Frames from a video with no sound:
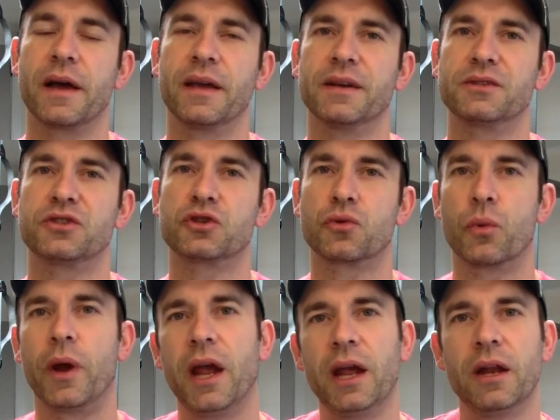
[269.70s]

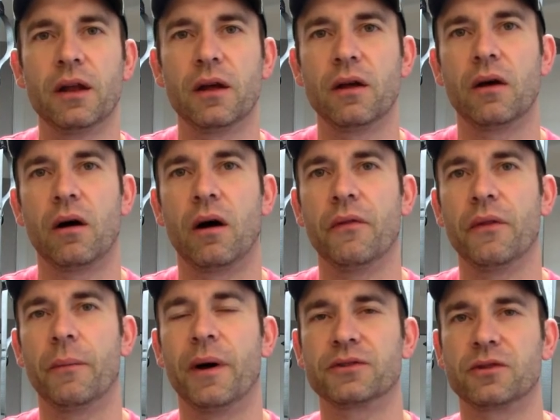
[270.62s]
strain on
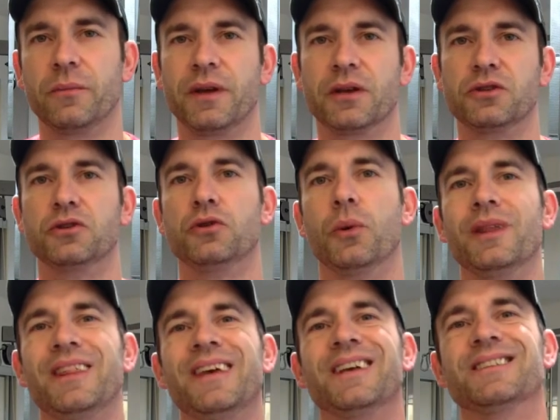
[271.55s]
the muscle, because you're
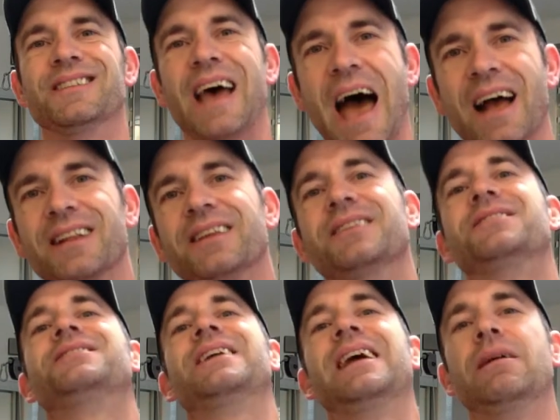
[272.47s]
doing the exact
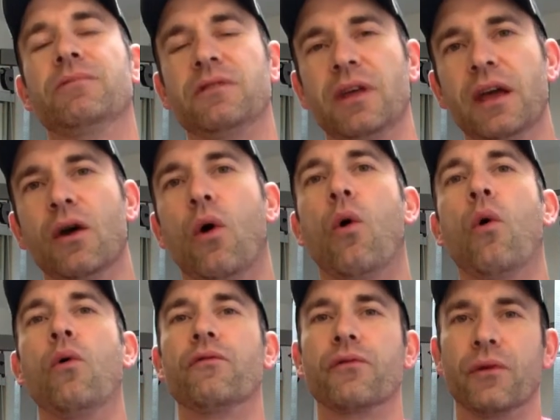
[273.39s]
same thing
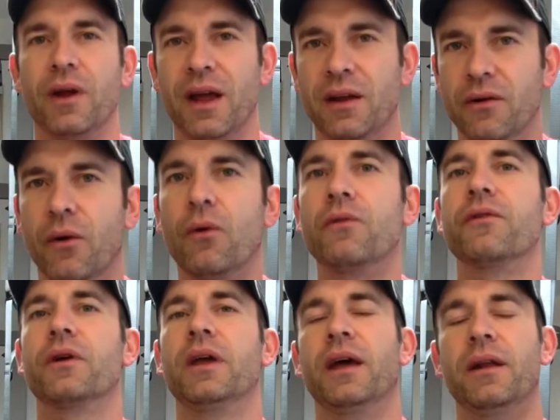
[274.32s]
over and
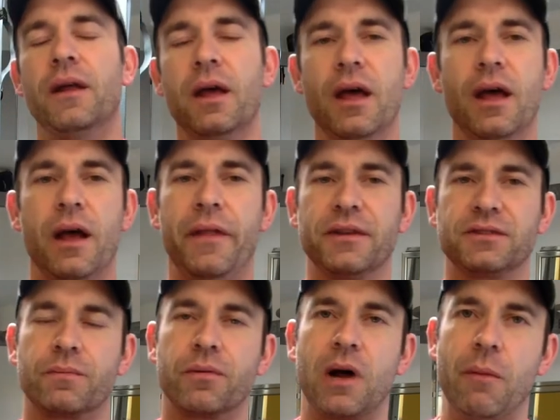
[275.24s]
over again. And that's
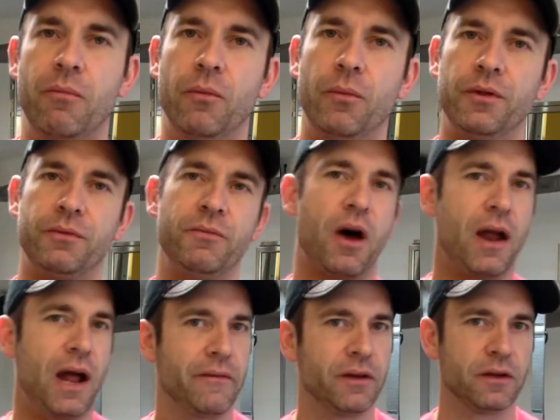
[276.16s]
the problem with
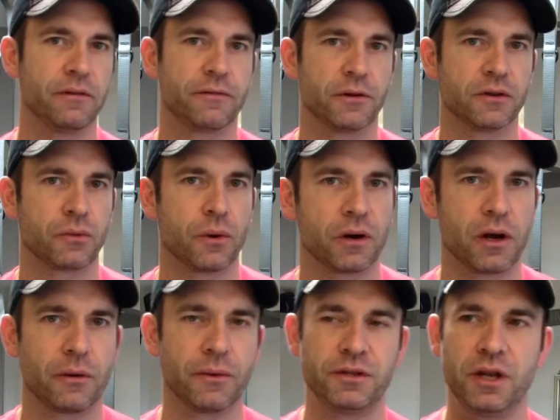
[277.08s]
not having a diverse
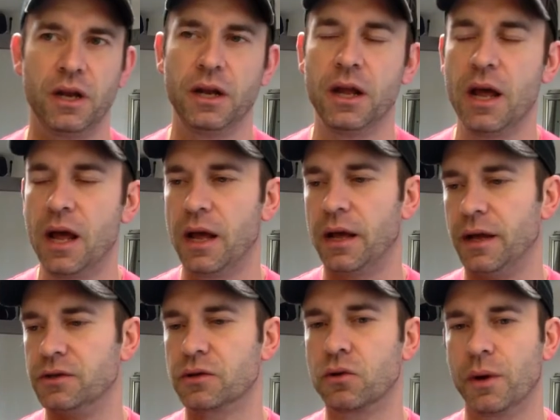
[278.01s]
workout routine,
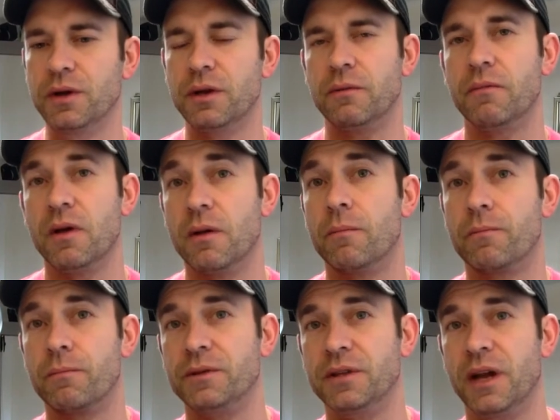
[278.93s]
is you're going to
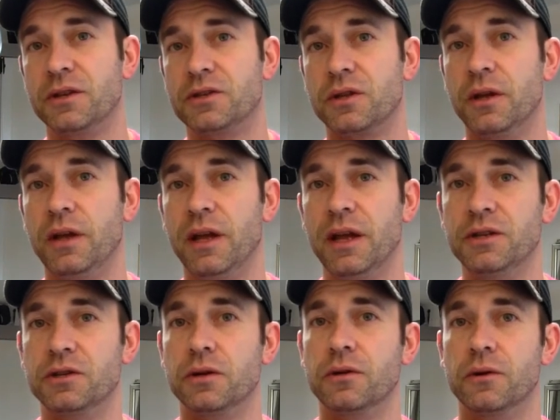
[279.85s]
potentially
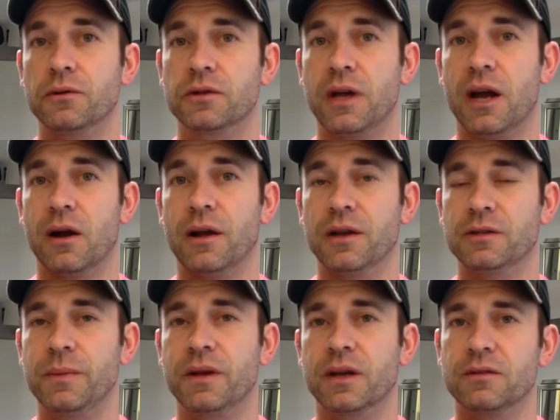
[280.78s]
injure those areas
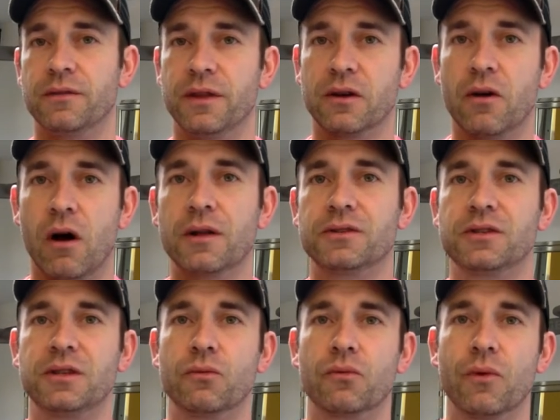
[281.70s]
because of the
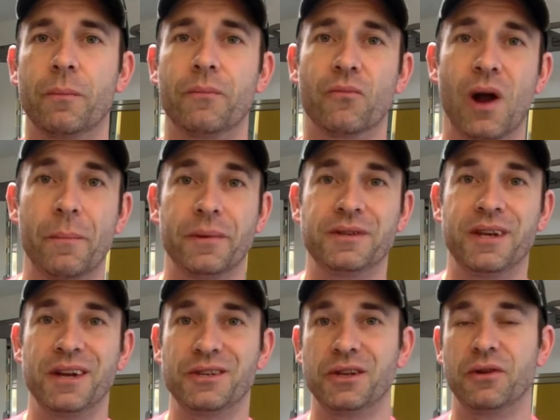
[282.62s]
constant
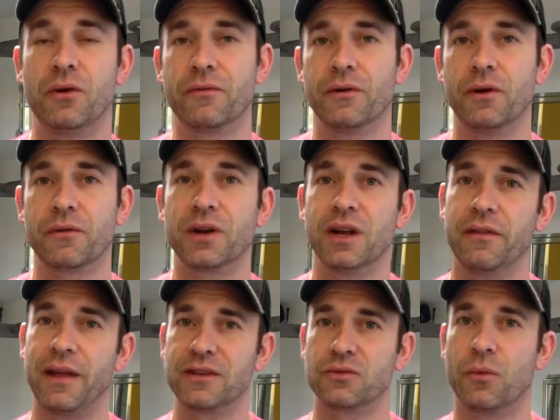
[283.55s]
repetition over and over again.
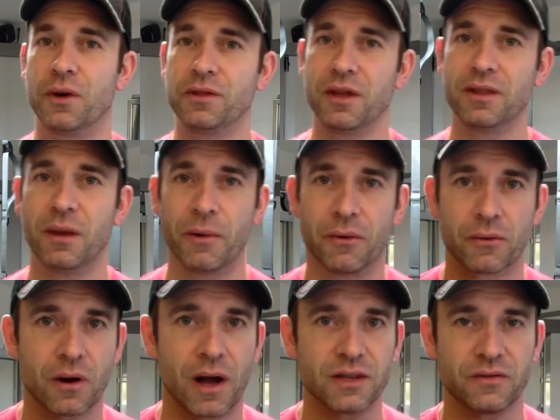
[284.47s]
And that's one thing
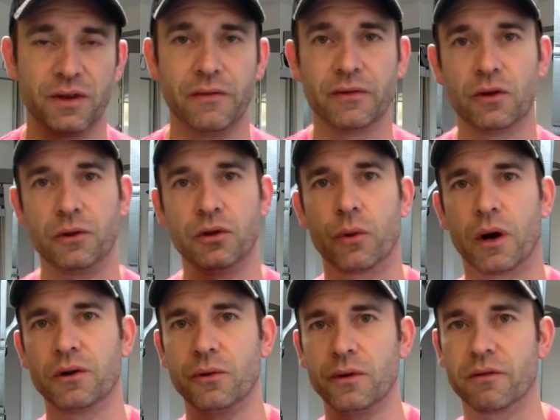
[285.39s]
about CrossFit, even though you
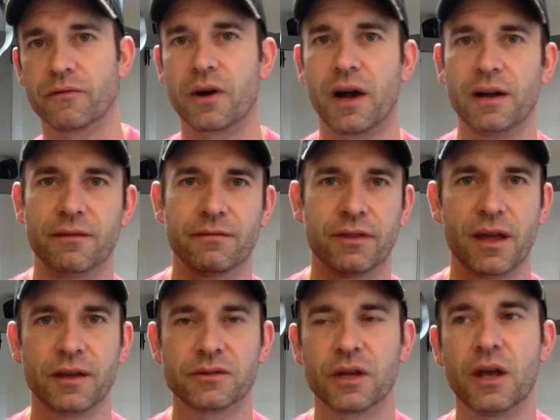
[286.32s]
are doing a variety of
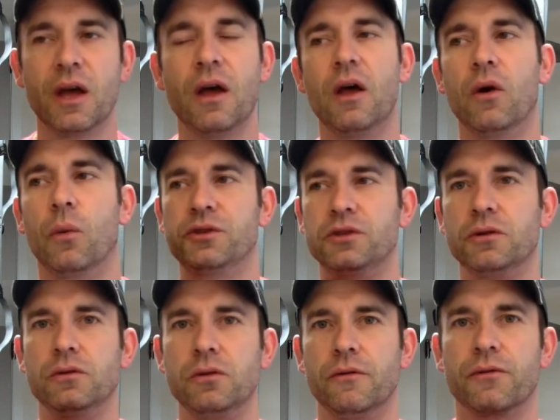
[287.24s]
things, what
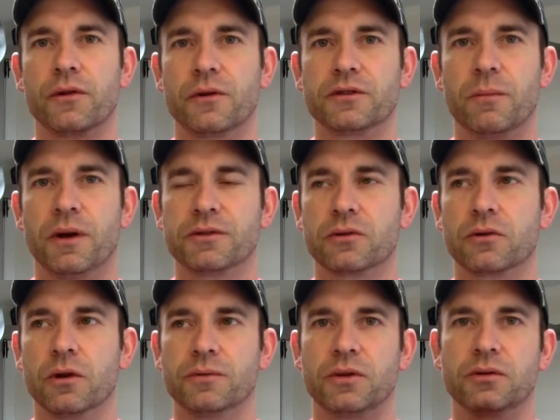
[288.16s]
you do for those muscle
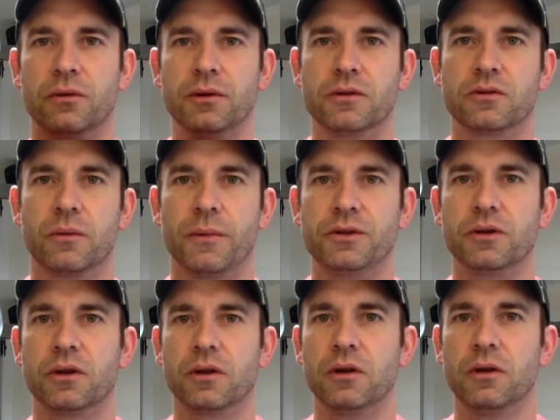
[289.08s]
groups, there's only so much
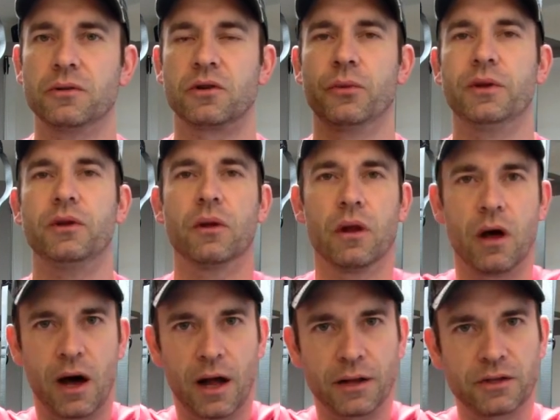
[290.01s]
you can do. So we do
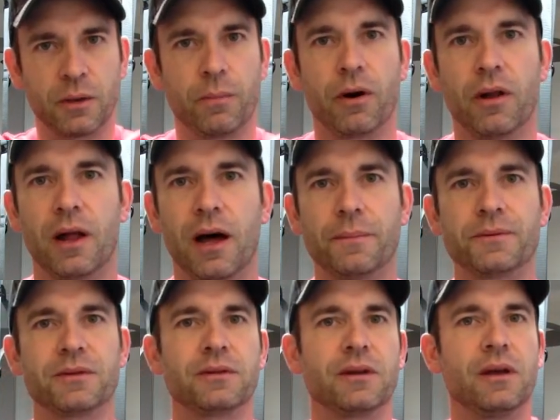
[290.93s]
lots of
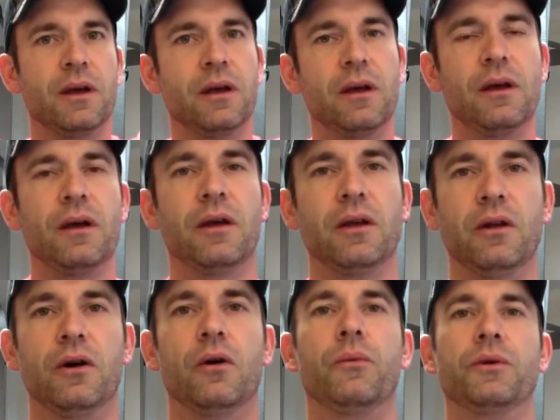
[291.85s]
pull-ups, you
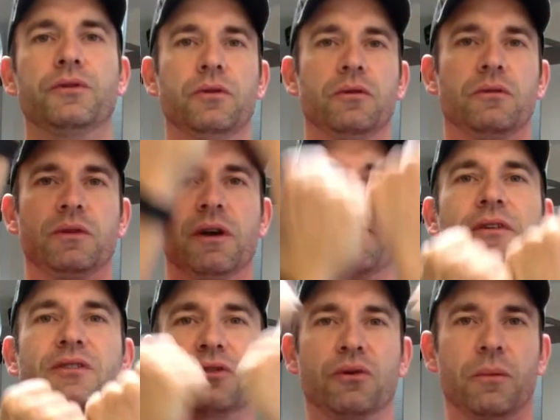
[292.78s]
know, we'll do
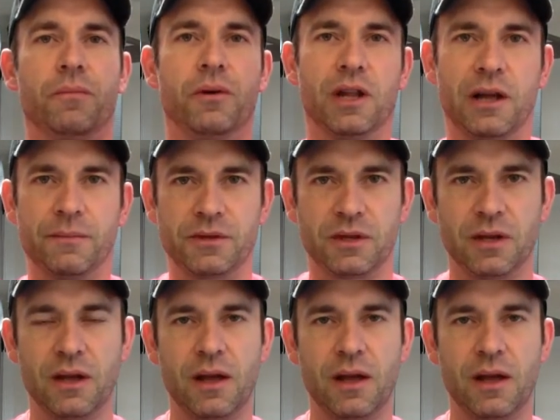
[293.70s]
different sort of pull-ups,